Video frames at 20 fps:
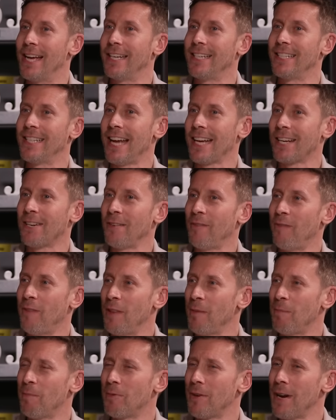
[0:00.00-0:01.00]
Is that good for
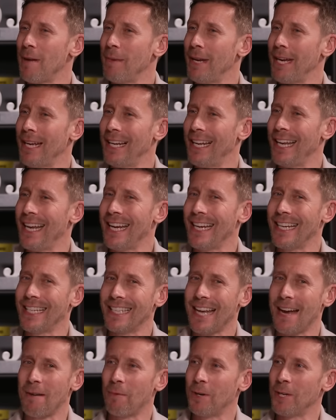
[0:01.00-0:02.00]
the Premier League? Is
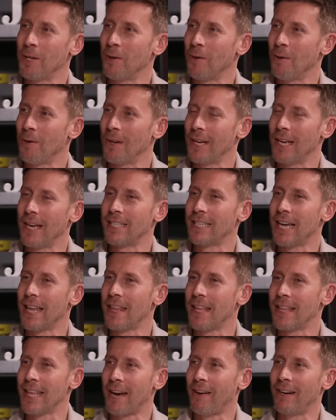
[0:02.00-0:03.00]
that what you're, is that
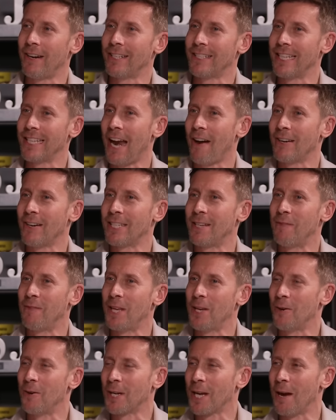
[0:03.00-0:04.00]
the narr narrative
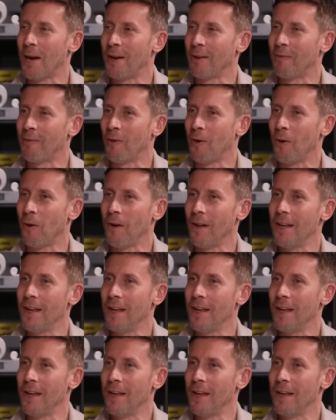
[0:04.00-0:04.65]
that you're going for?